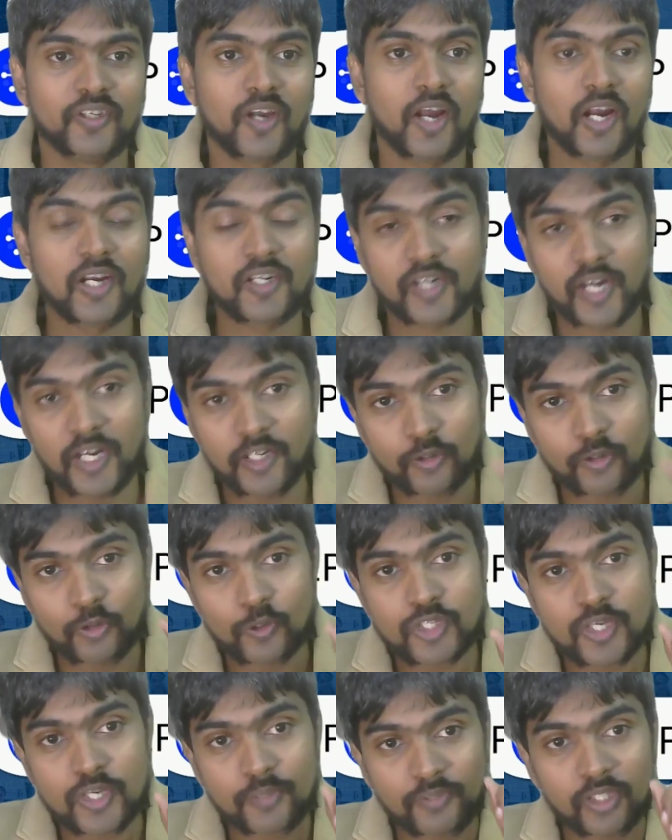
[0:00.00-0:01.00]
I'll try to do
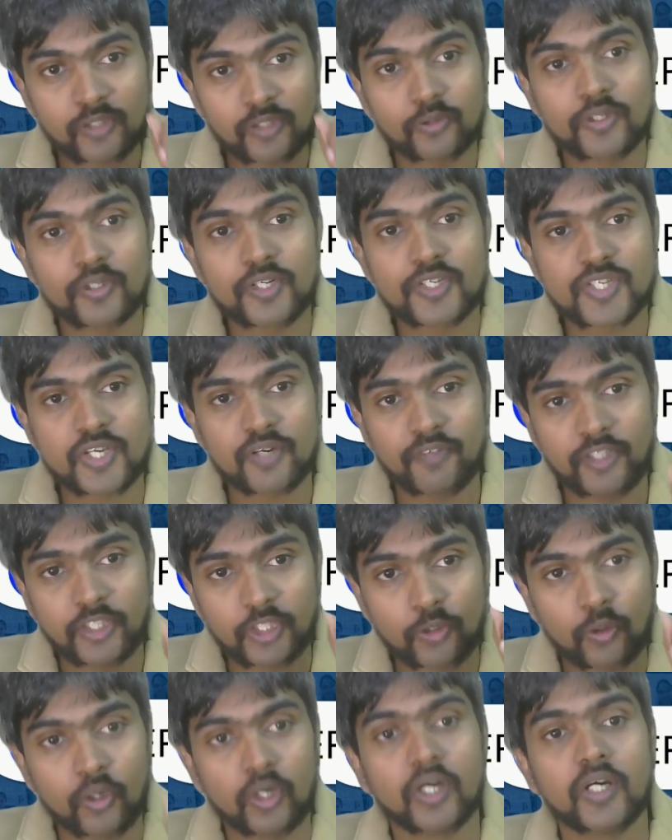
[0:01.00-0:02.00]
something to deserve it,
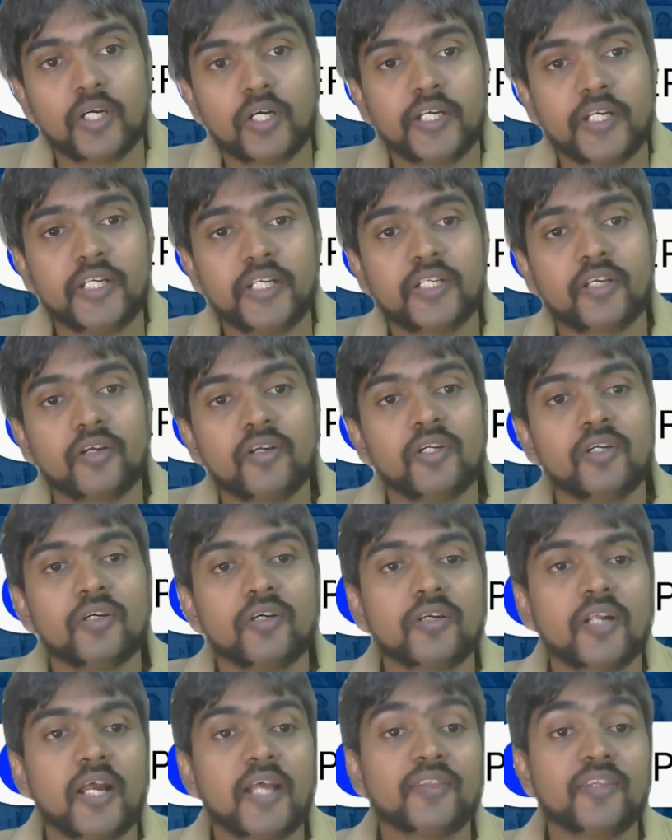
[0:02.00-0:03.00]
to earn it,
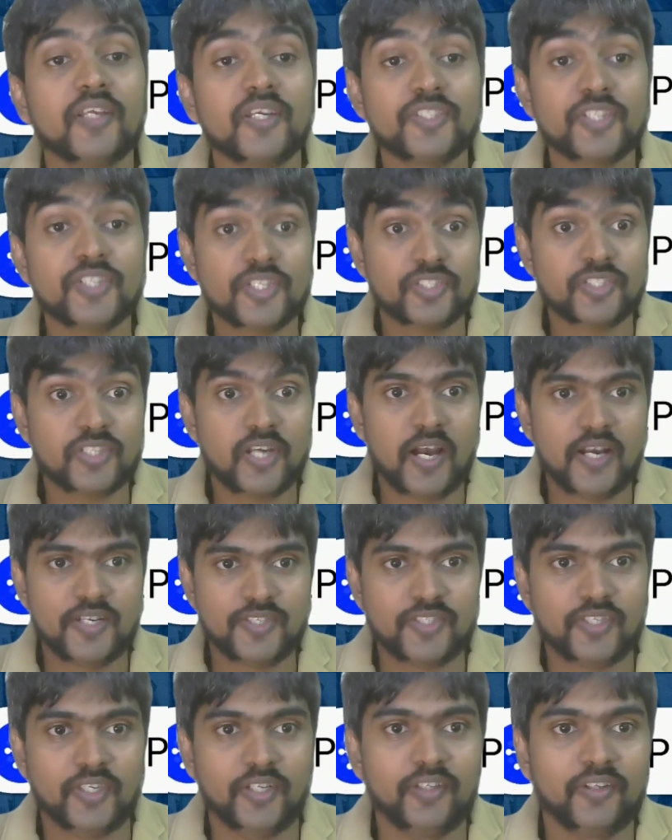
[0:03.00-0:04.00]
rather than just
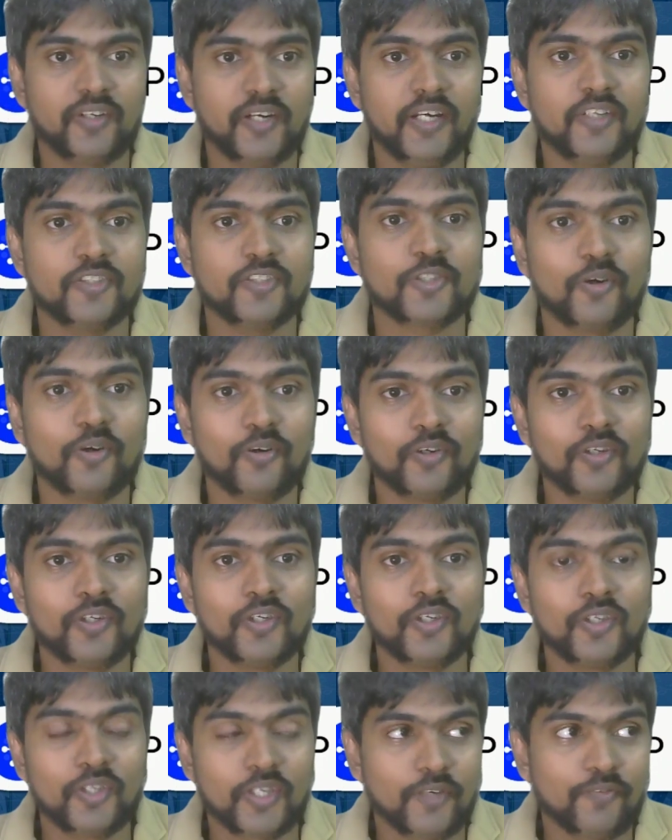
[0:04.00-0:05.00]
ask it, right? So
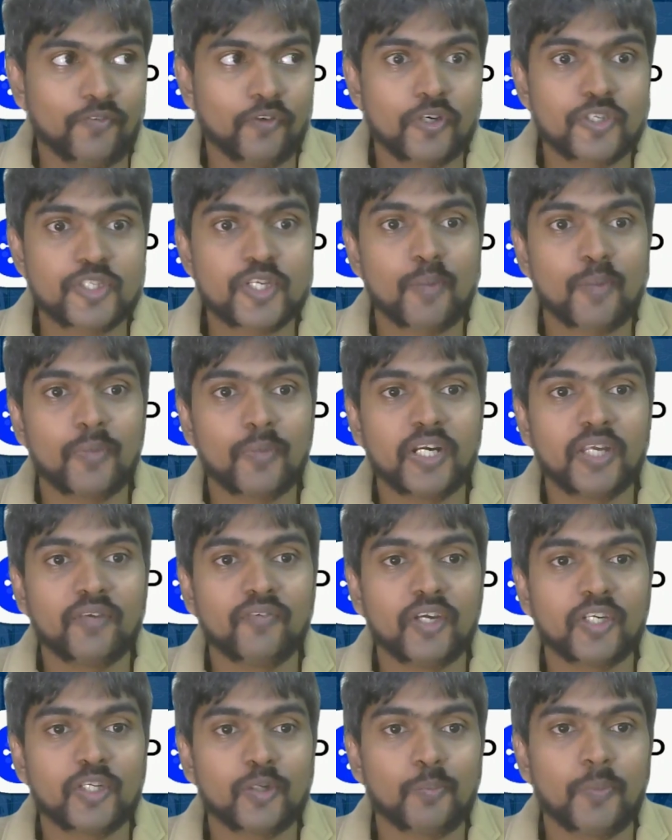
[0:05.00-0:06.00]
if you're somebody
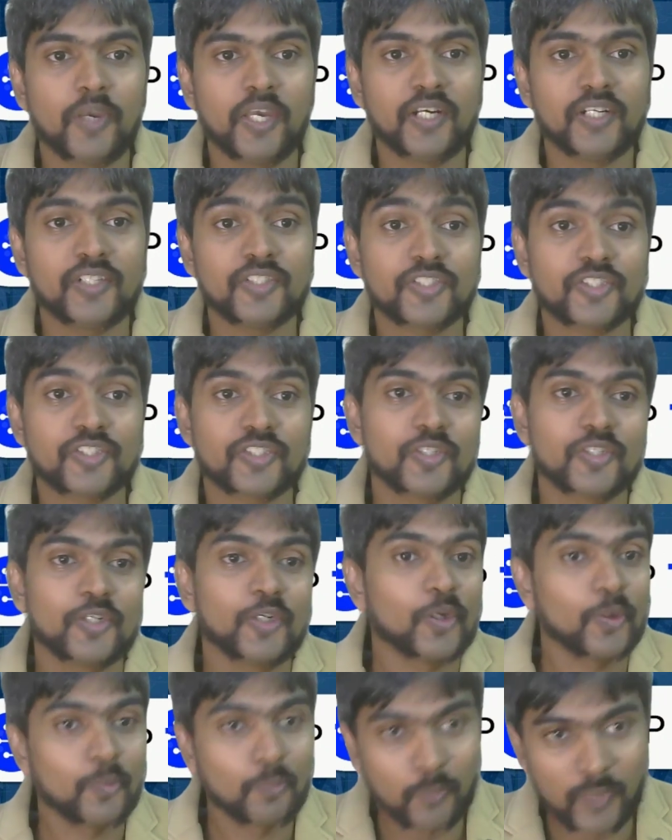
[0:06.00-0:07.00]
where your parents
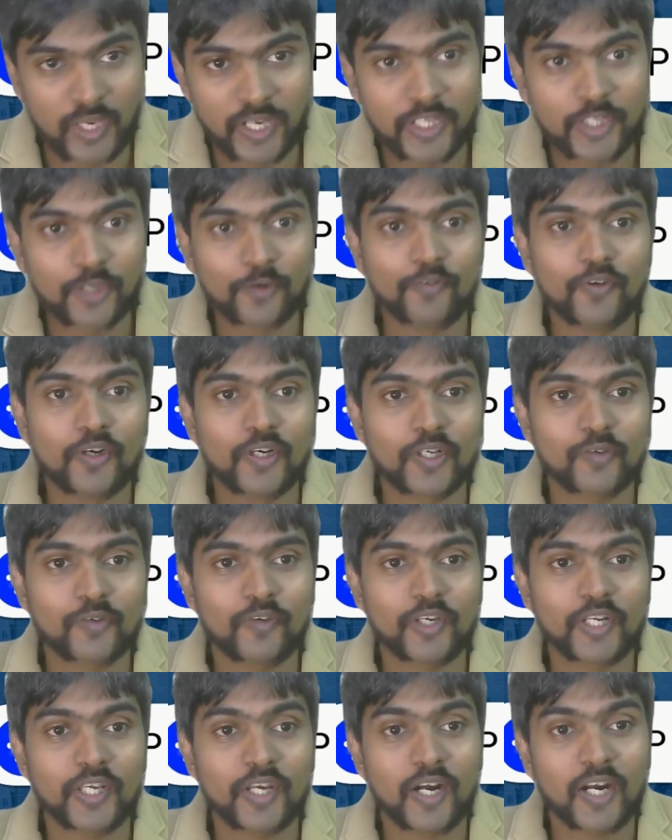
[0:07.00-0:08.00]
made you work
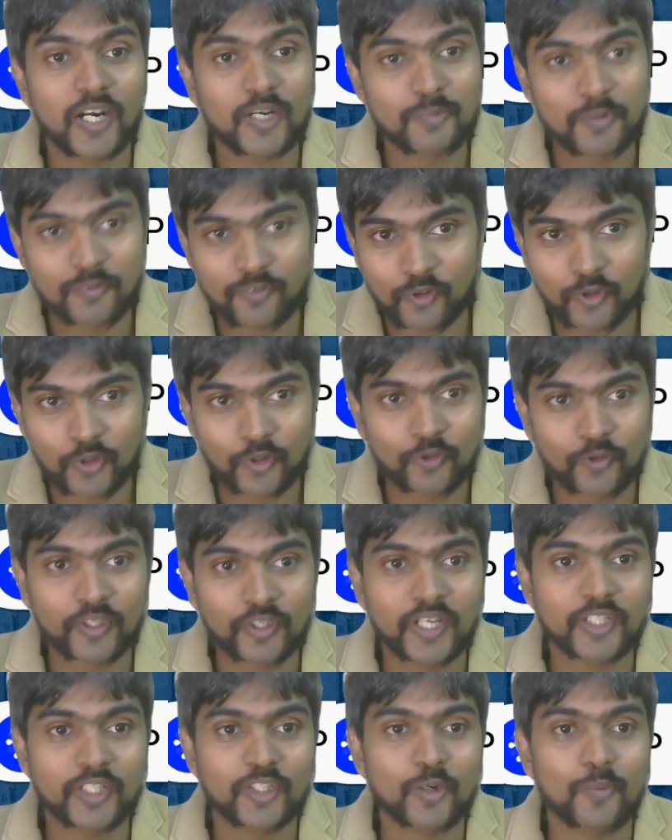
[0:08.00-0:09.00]
very hard before you would
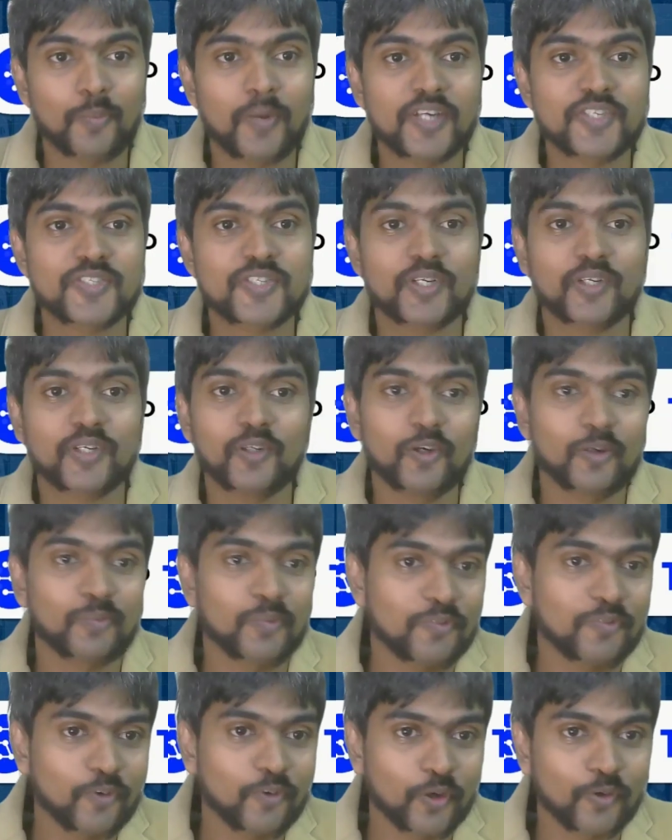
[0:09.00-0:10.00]
get your bicycle or
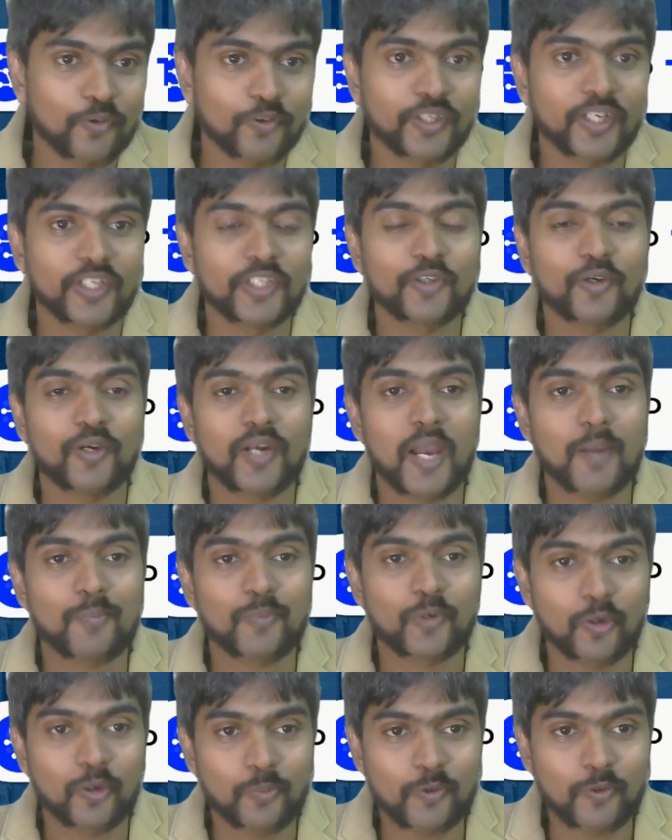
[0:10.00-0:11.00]
before you would get your
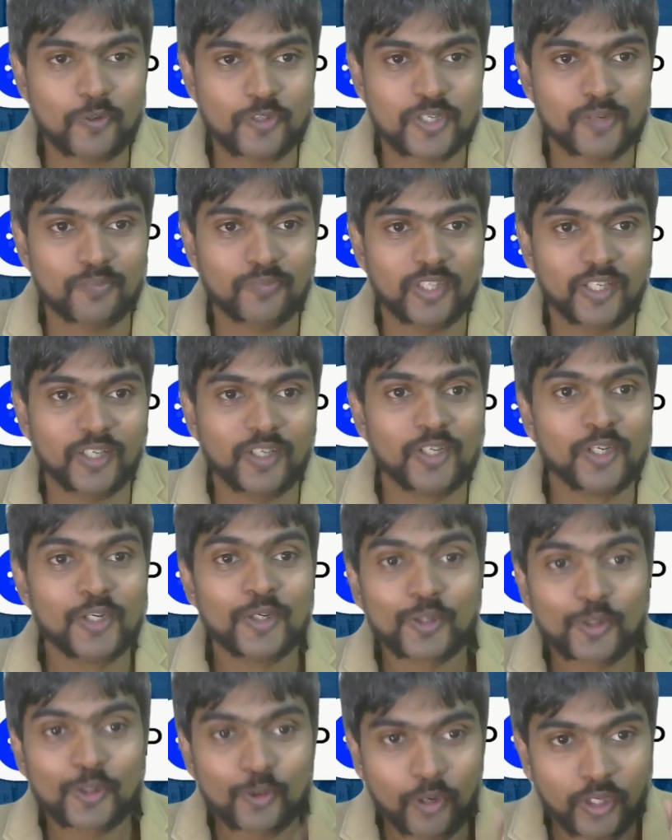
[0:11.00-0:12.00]
laptop or something,
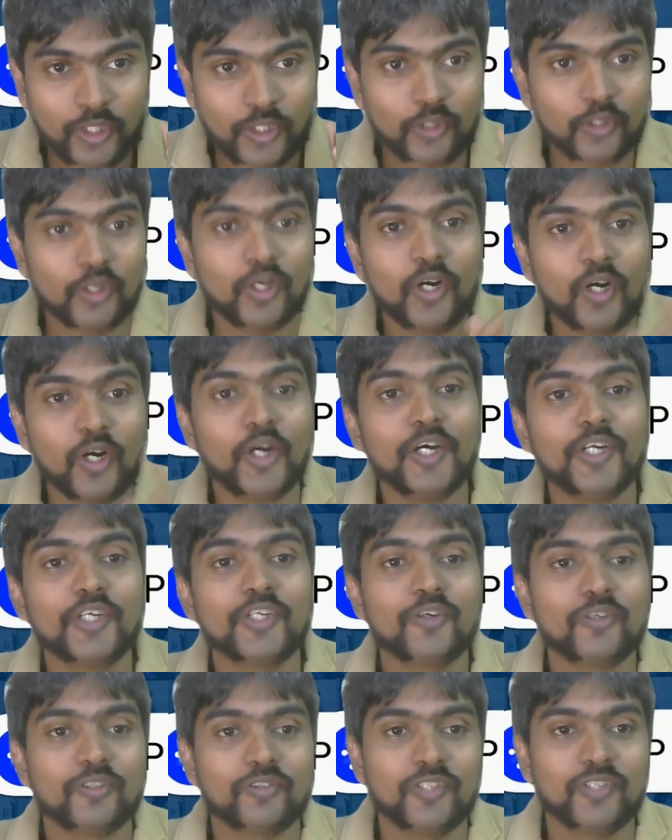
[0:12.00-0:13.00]
you had to earn
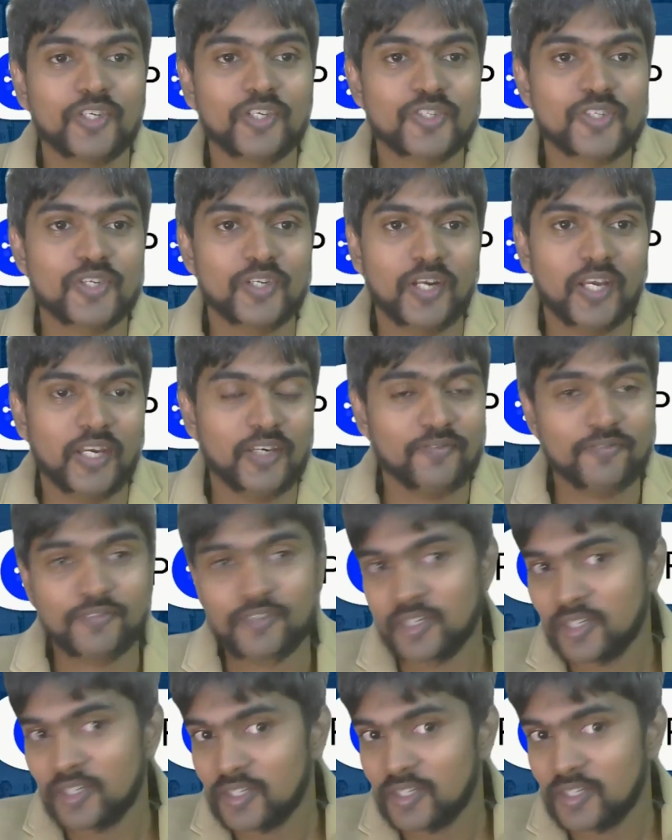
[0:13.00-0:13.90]
your things in life.